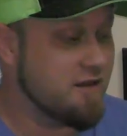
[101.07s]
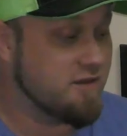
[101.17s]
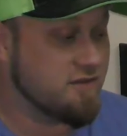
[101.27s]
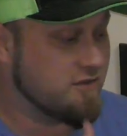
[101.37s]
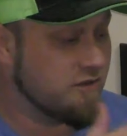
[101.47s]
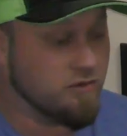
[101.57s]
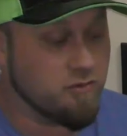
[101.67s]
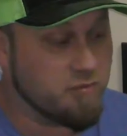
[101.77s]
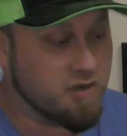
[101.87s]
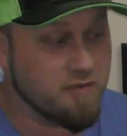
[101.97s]
it's
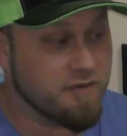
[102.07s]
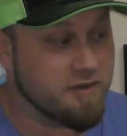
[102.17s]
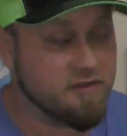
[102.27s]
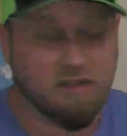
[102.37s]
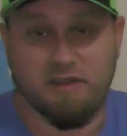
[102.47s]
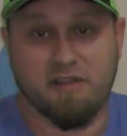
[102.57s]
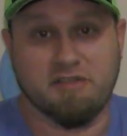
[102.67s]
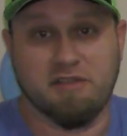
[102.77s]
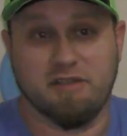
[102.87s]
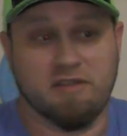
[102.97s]
still perfect
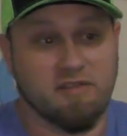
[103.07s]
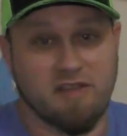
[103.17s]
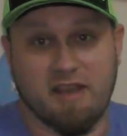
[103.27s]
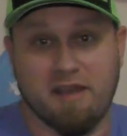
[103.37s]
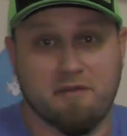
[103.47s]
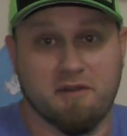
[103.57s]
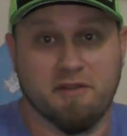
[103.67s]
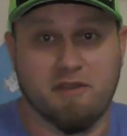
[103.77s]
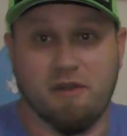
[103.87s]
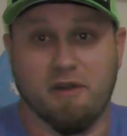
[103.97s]
condition because I have it on
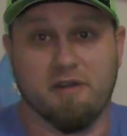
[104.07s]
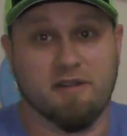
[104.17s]
the cart.